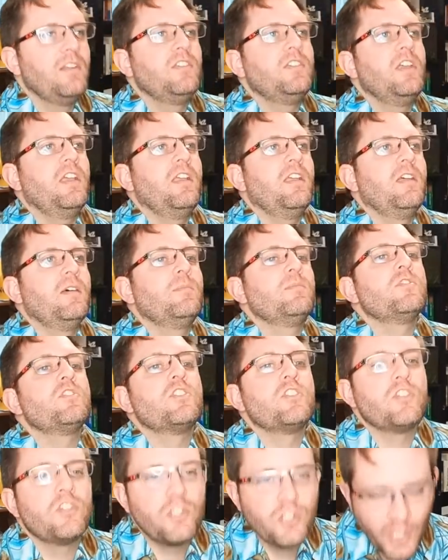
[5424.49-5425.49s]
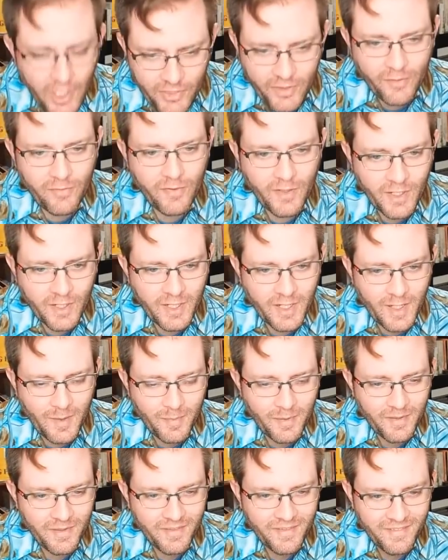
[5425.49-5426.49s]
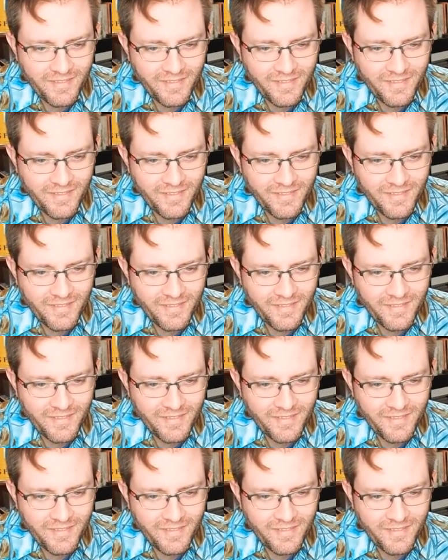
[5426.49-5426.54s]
JM, shut the fuck up.